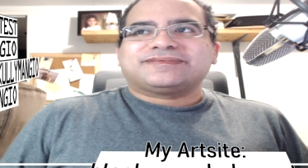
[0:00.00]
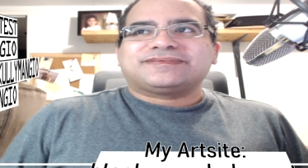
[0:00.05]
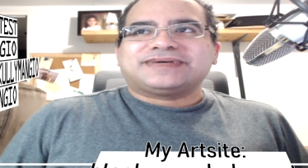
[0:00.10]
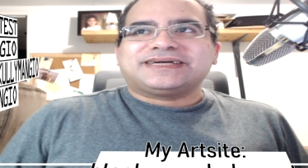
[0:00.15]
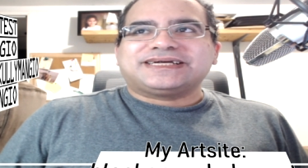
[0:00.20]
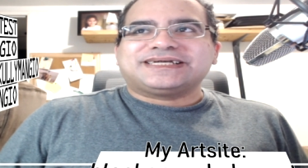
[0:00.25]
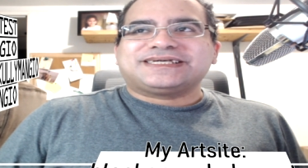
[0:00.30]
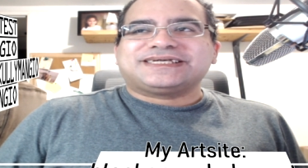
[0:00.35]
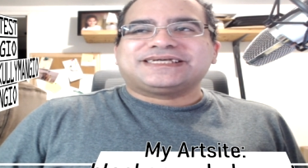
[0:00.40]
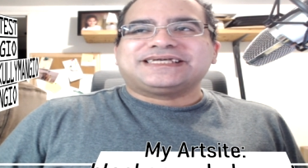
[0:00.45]

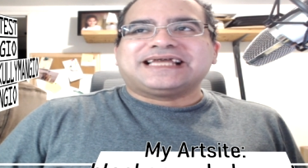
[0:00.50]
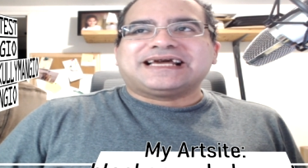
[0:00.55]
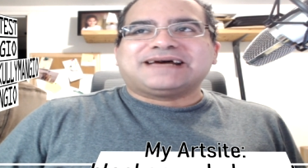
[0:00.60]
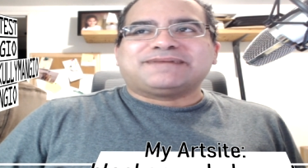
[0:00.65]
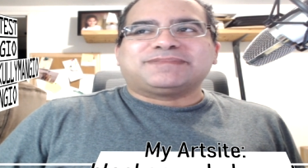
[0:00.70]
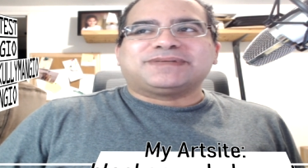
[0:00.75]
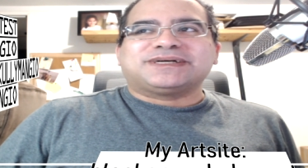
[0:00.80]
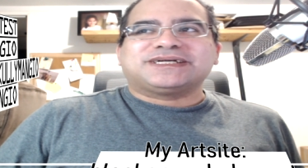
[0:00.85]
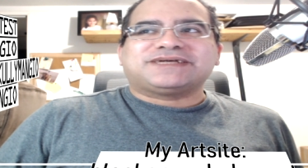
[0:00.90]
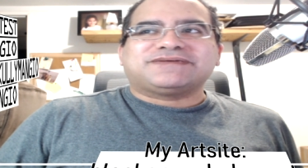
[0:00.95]
It's not
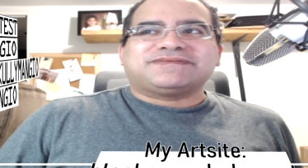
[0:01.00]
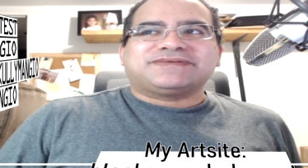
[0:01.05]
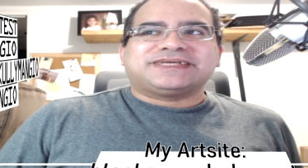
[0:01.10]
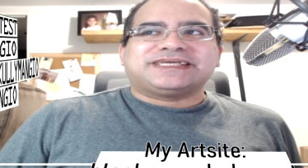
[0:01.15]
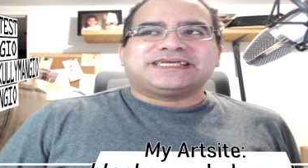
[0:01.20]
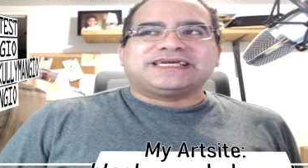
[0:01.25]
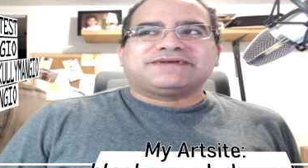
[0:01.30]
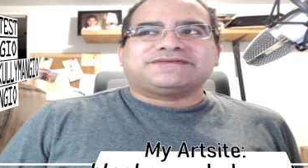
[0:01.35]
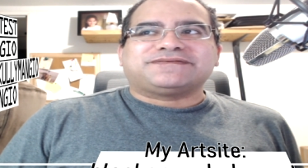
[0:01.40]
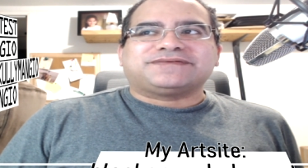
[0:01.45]
much of a
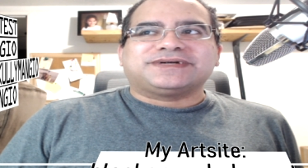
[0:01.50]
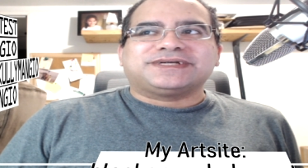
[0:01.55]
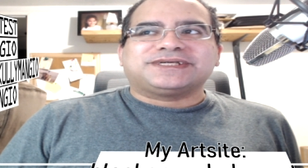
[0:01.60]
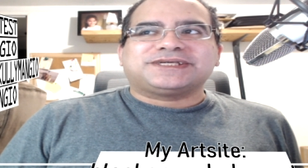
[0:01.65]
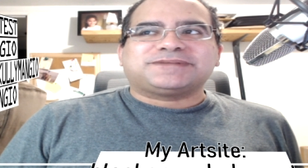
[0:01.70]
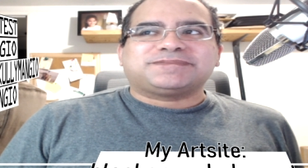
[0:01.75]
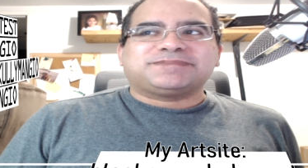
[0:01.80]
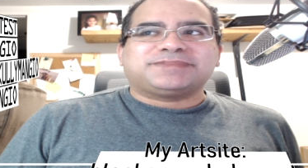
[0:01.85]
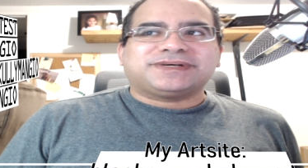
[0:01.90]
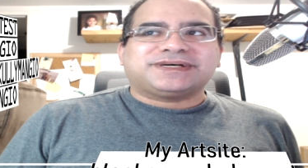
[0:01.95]

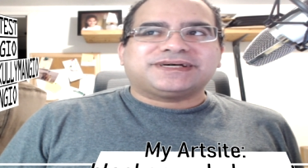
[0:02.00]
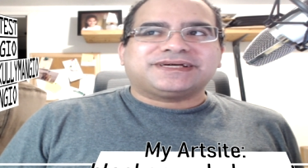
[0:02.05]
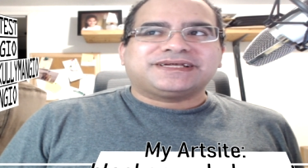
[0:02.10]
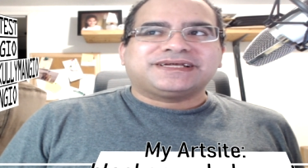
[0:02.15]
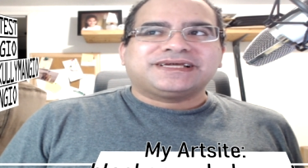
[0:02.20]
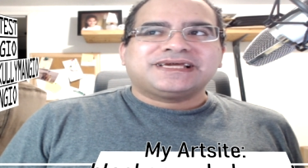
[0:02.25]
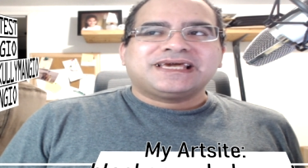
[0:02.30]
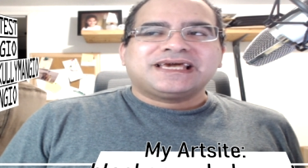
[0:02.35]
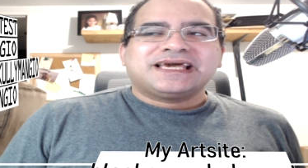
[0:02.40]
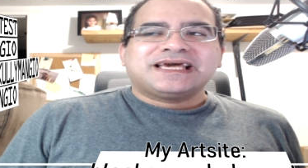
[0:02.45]
difference, but
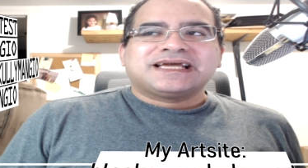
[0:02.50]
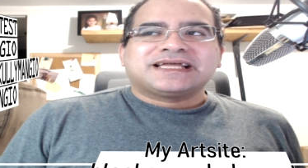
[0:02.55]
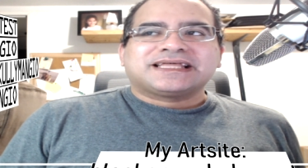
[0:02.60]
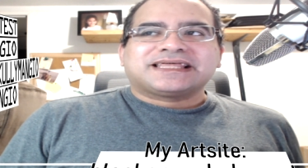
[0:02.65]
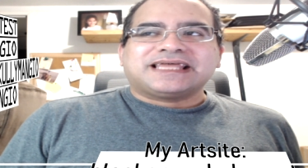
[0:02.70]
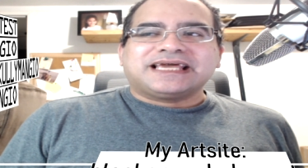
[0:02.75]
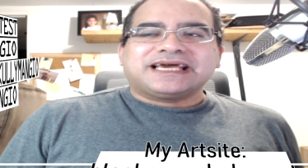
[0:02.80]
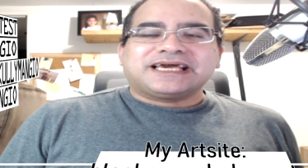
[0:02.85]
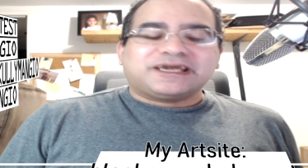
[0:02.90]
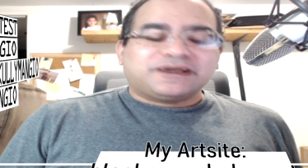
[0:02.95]

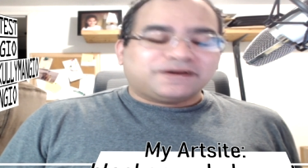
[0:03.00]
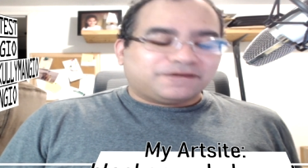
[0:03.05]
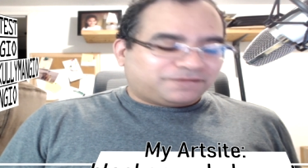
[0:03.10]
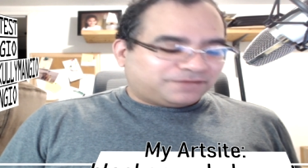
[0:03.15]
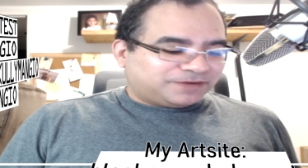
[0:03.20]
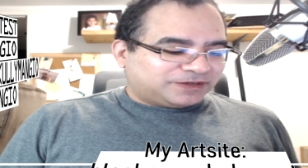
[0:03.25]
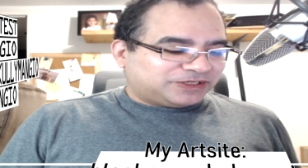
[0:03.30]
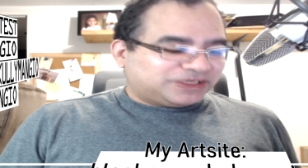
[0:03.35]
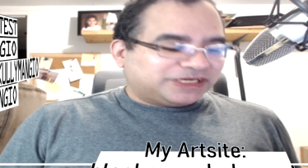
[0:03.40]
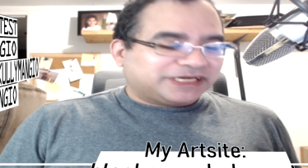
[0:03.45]
thank you
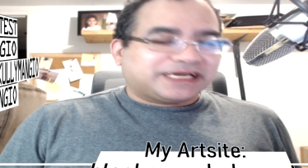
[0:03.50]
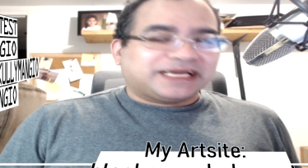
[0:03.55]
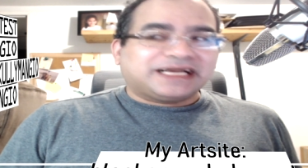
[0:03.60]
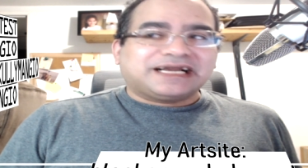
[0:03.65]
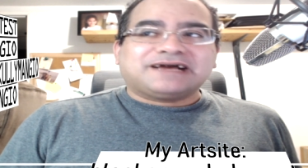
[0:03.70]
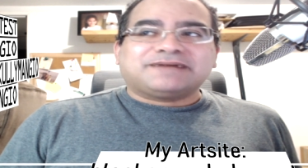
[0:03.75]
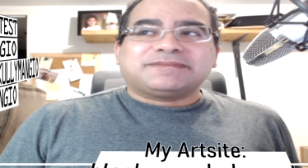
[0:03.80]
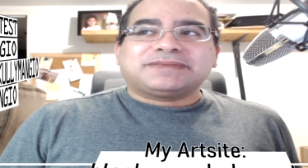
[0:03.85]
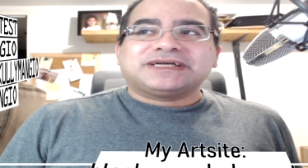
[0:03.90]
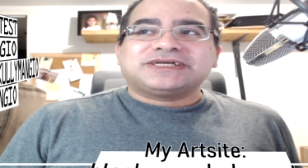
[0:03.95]
for checking
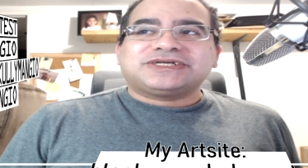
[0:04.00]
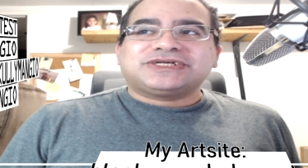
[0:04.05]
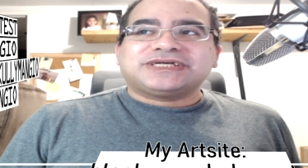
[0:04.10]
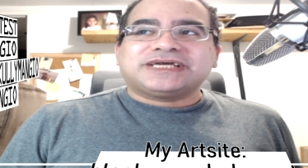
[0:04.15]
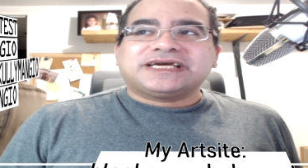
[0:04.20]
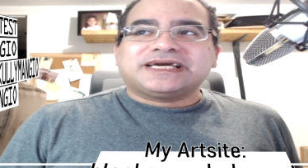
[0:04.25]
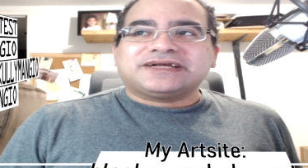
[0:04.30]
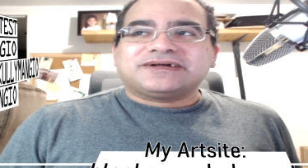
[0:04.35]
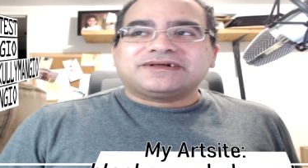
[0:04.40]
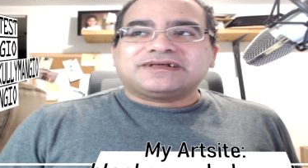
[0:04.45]
out my
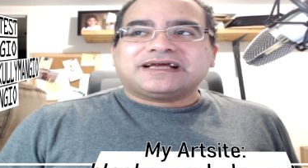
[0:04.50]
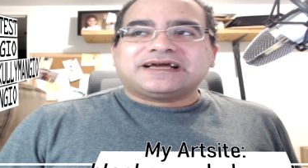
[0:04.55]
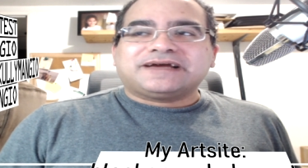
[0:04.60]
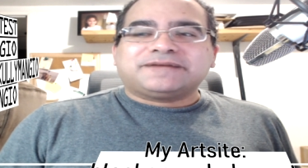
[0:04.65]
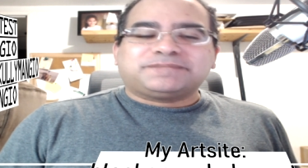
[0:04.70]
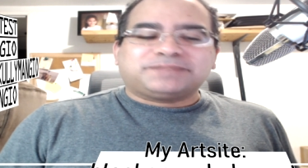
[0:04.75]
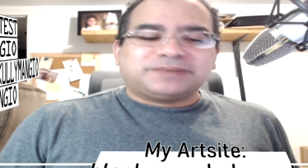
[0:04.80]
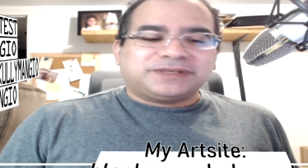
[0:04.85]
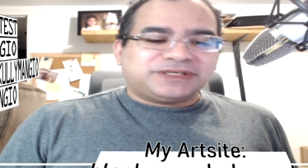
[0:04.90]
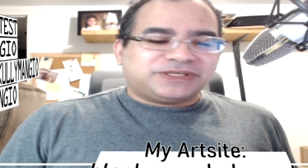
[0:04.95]
channel. I
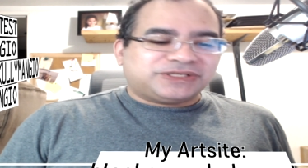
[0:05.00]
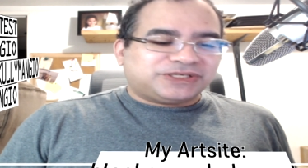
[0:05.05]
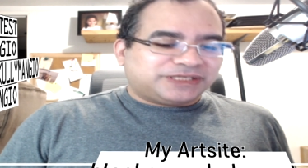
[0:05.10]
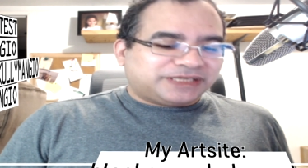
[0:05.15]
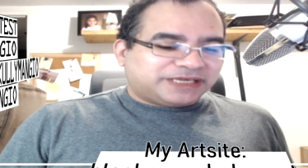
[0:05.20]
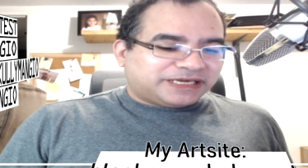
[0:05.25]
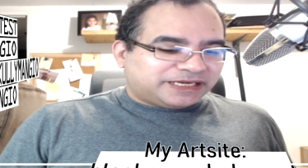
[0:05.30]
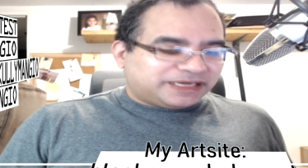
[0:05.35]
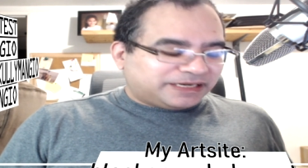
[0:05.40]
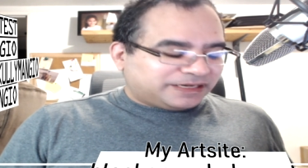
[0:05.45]

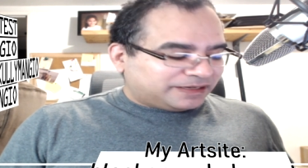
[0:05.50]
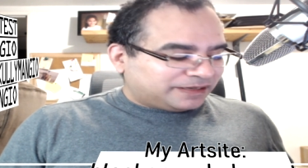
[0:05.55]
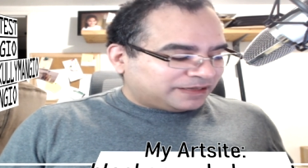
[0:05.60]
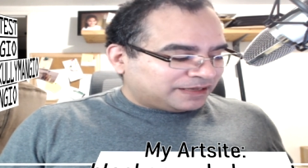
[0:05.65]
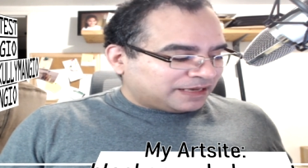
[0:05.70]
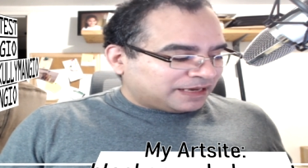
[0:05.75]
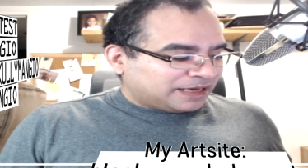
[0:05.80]
appreciate it.